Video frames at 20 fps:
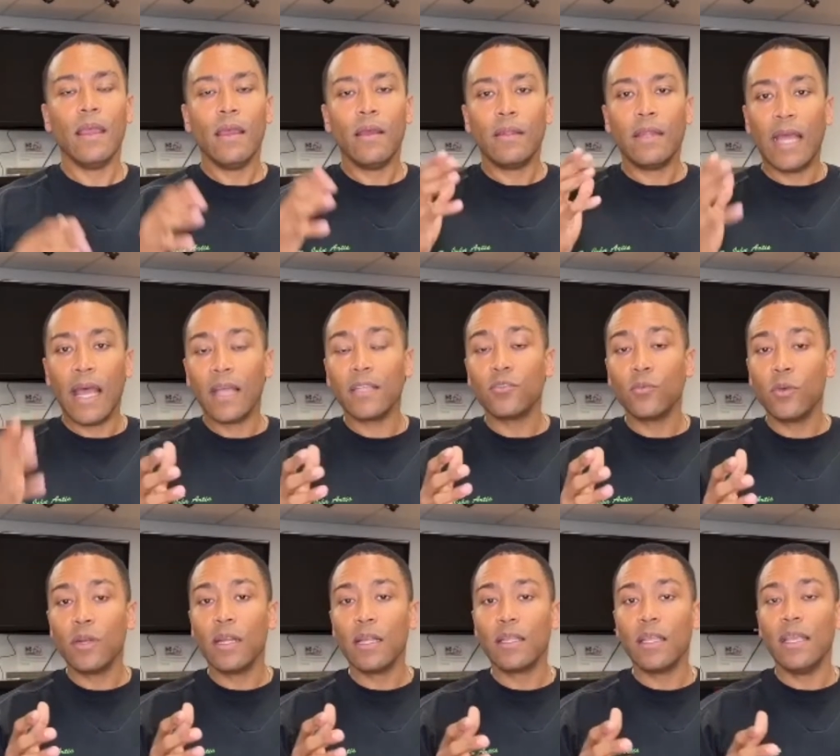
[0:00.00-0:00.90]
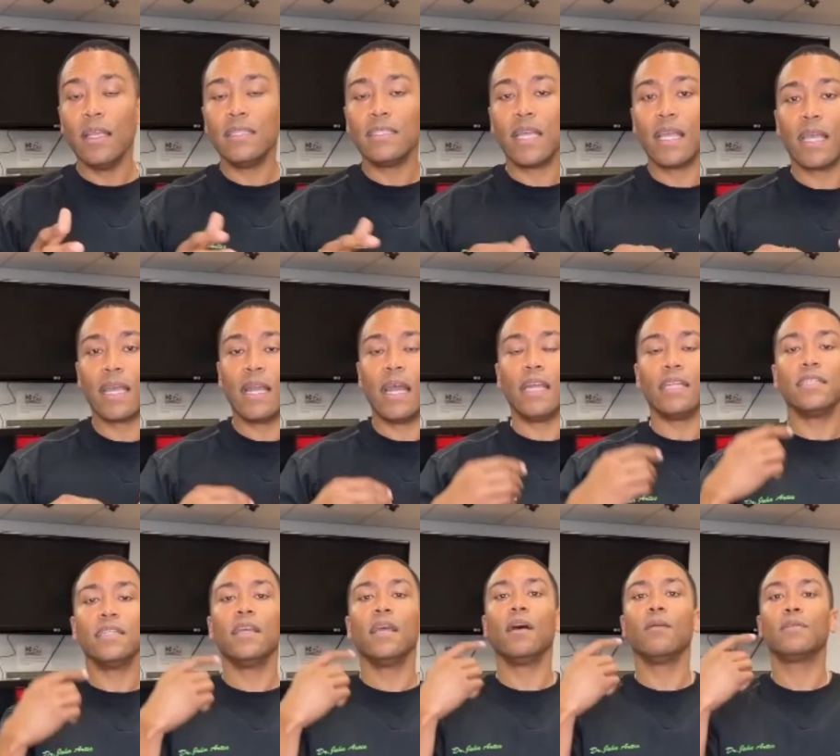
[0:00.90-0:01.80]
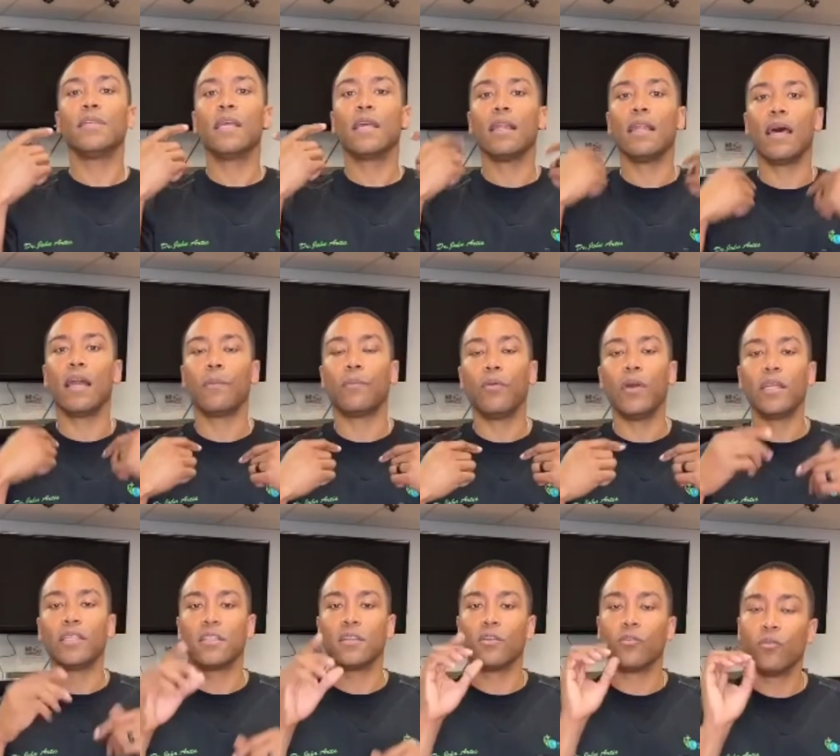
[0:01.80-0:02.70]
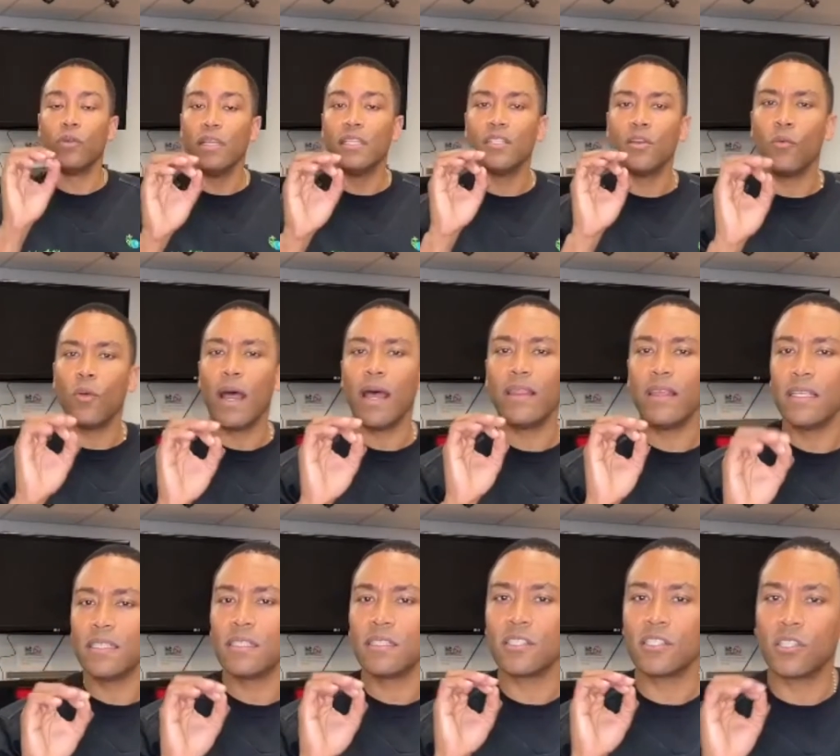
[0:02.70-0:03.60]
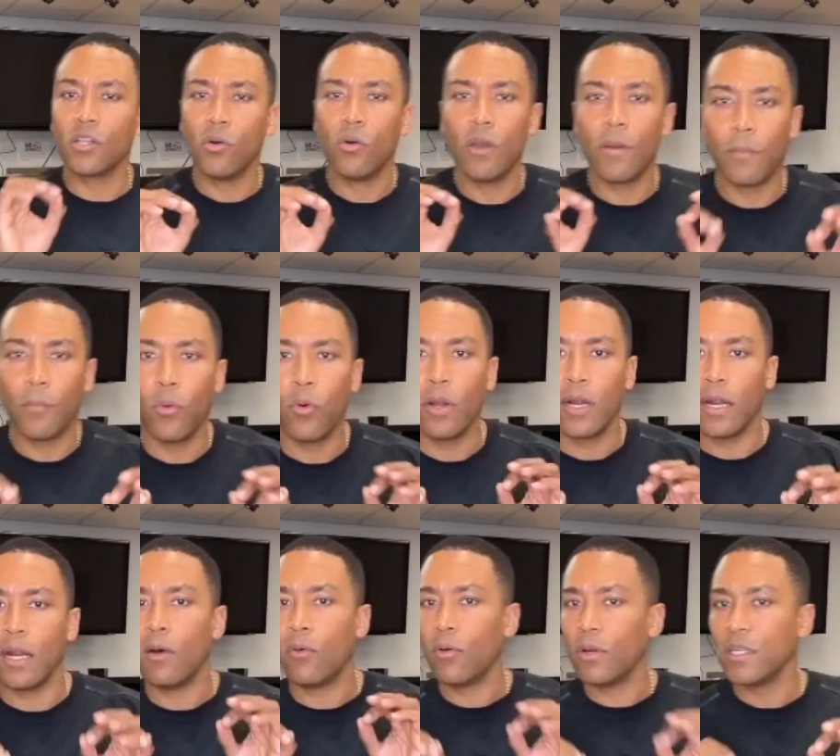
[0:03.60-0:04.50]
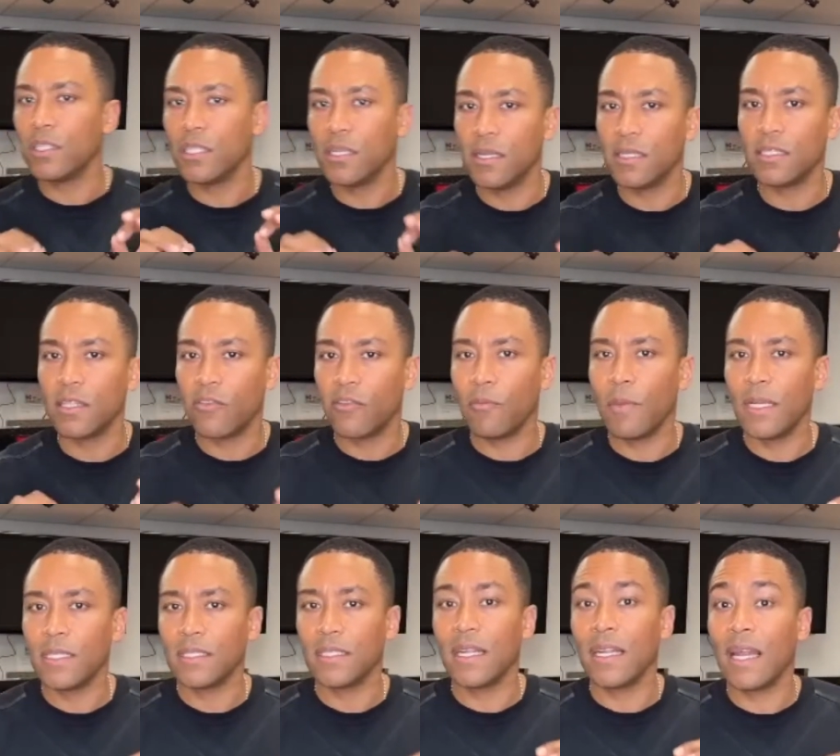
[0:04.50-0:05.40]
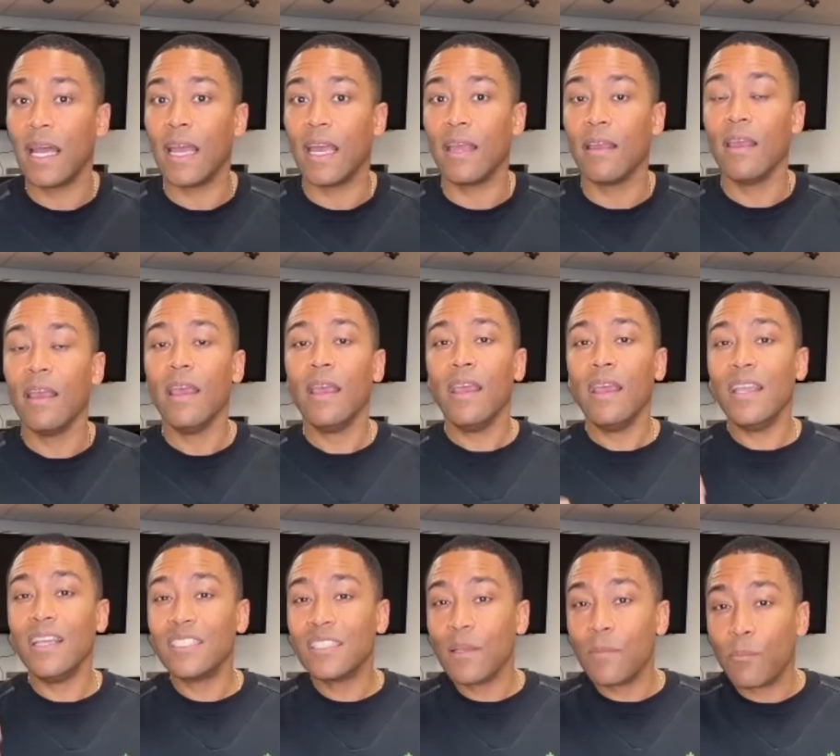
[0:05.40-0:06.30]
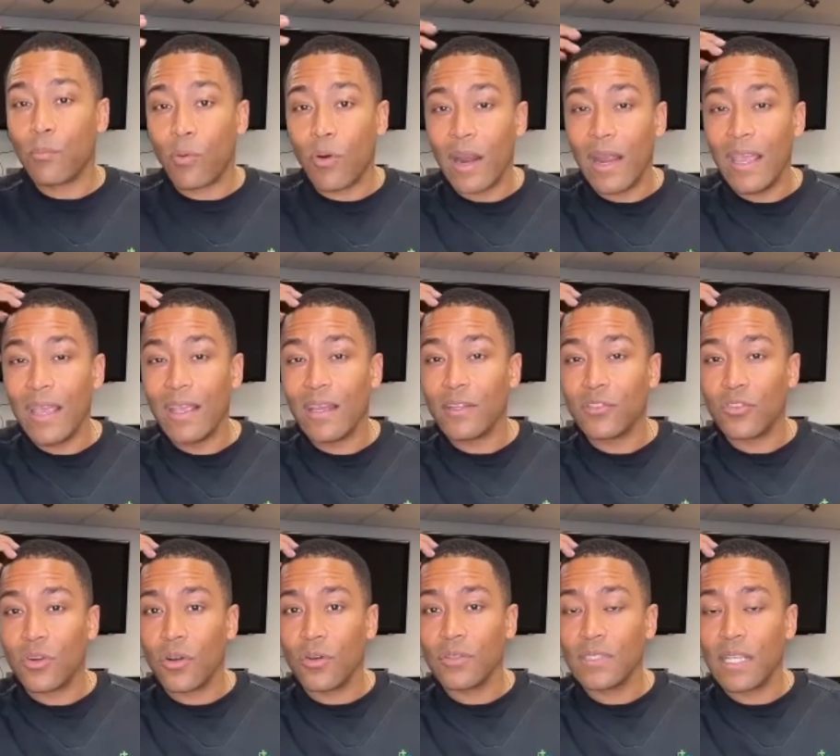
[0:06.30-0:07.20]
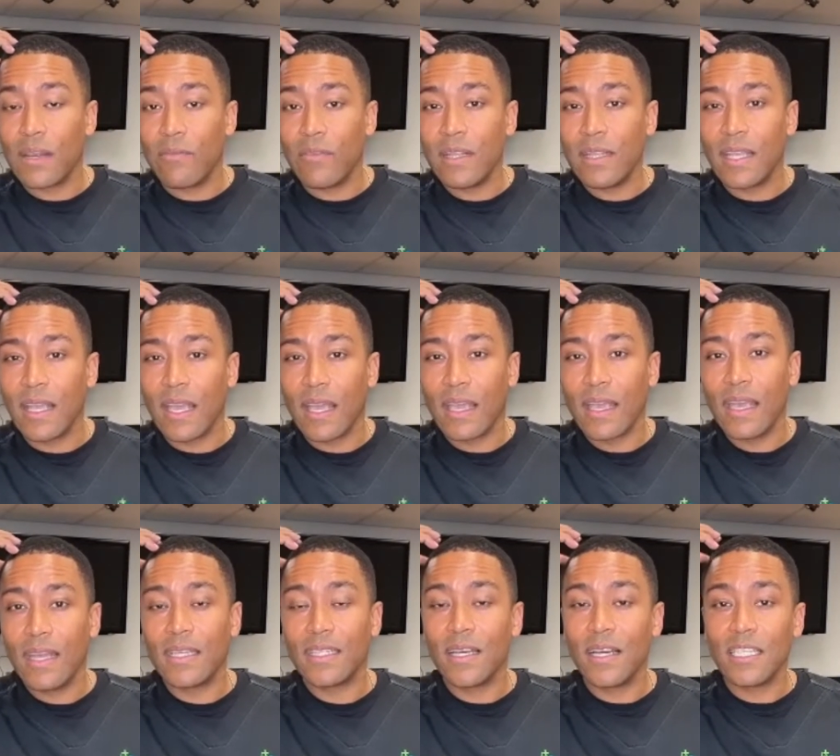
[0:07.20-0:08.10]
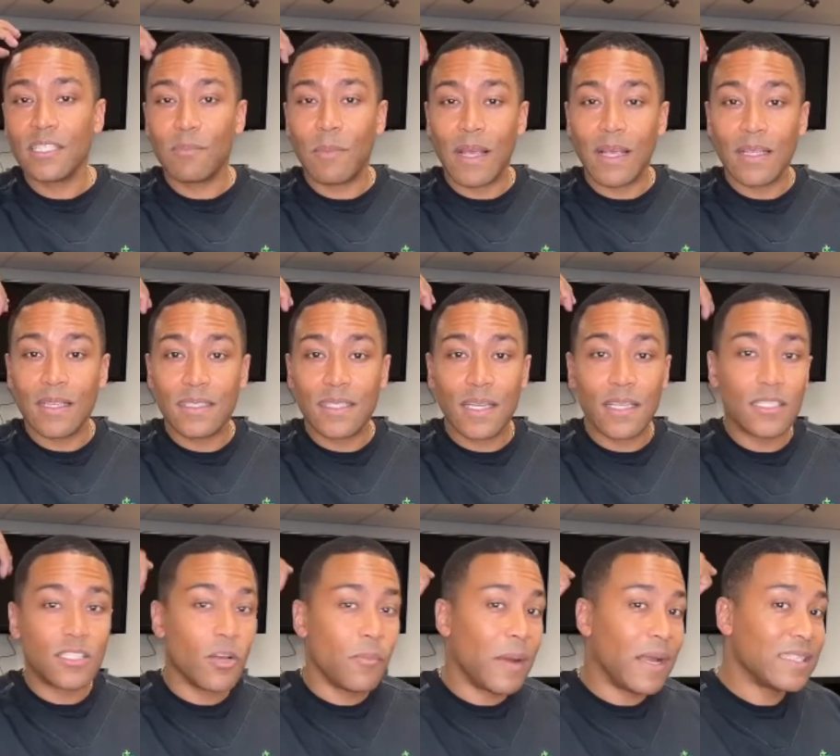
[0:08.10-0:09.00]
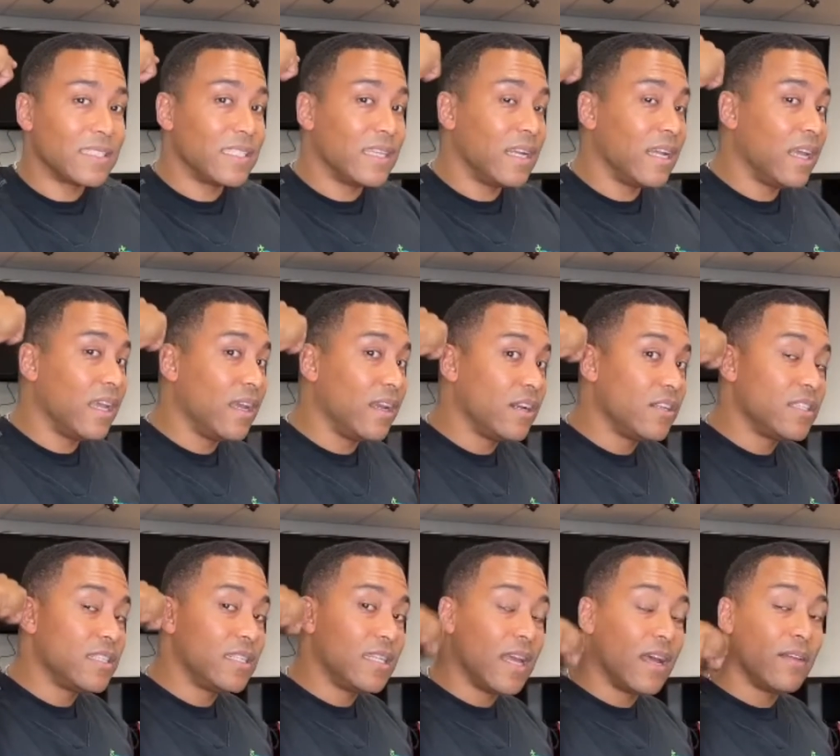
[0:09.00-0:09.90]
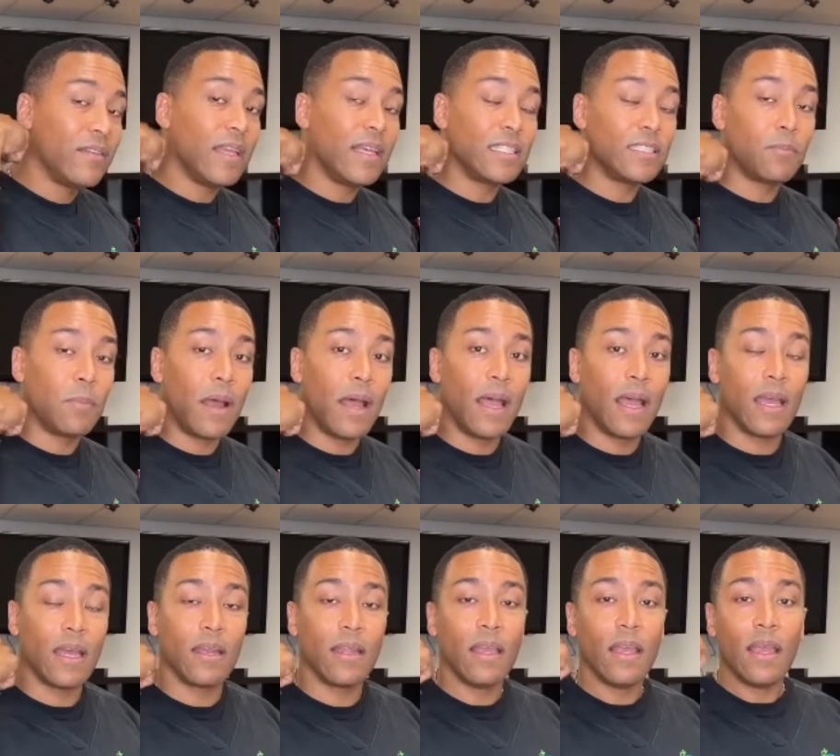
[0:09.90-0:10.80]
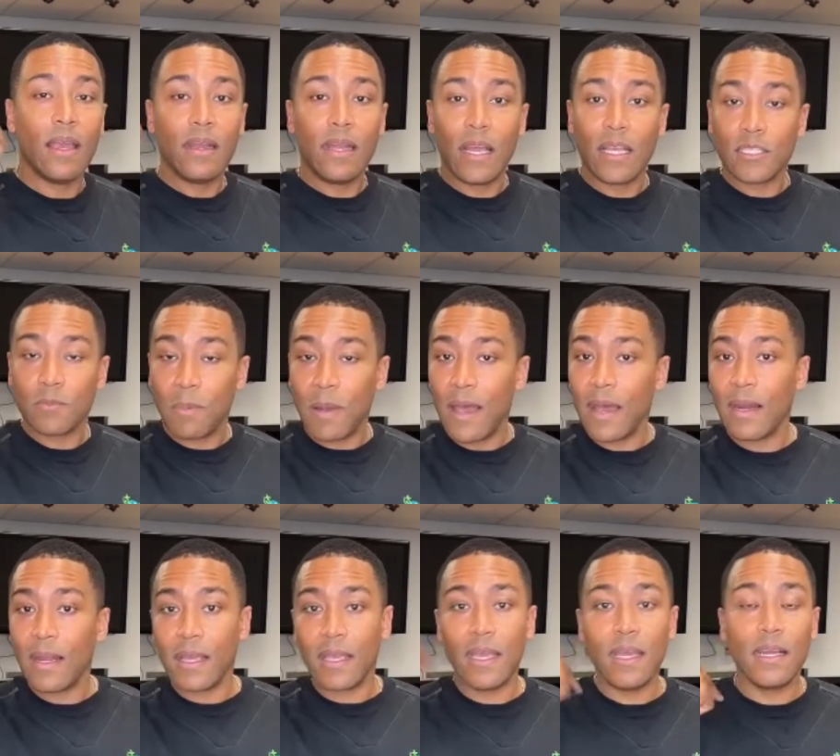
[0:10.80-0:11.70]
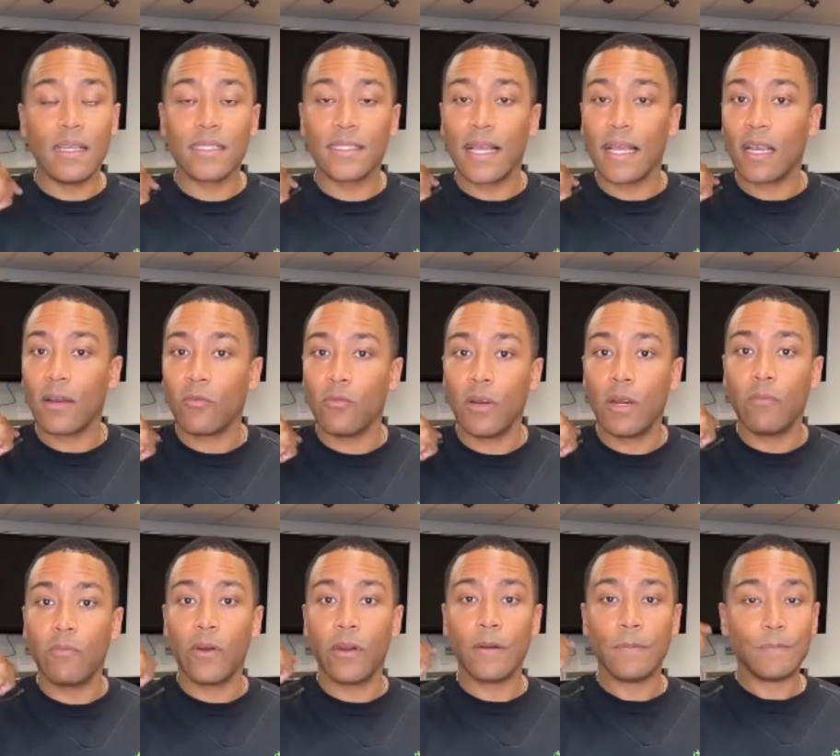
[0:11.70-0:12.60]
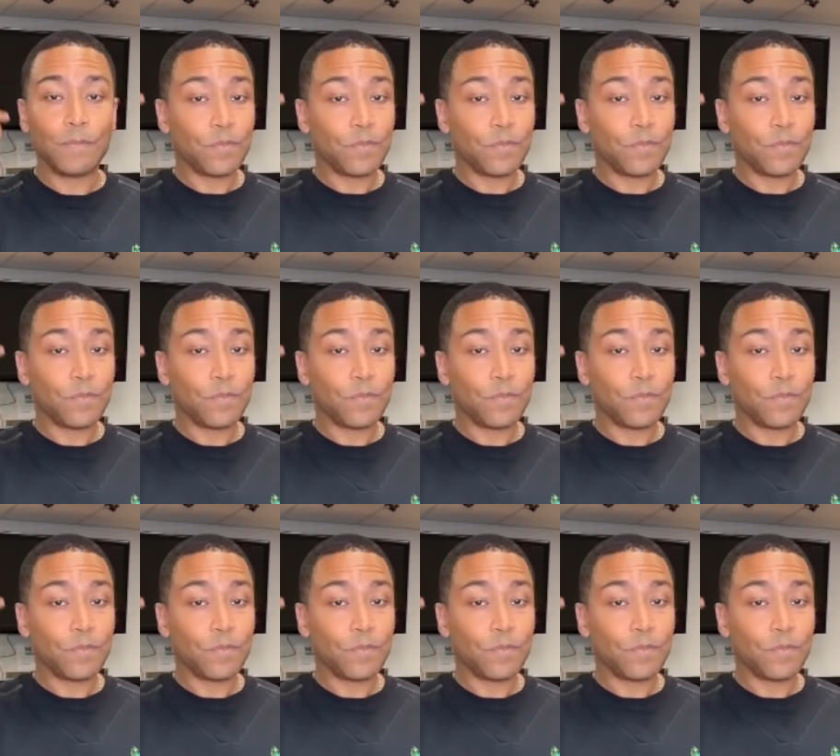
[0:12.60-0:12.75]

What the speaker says: That's one of the things that can actually help take a lot of pressure. The reason why this is so important, and I want to share this information tonight, is the brain controls everything. It does so by sending energy down that spine. That spine, again, is like a river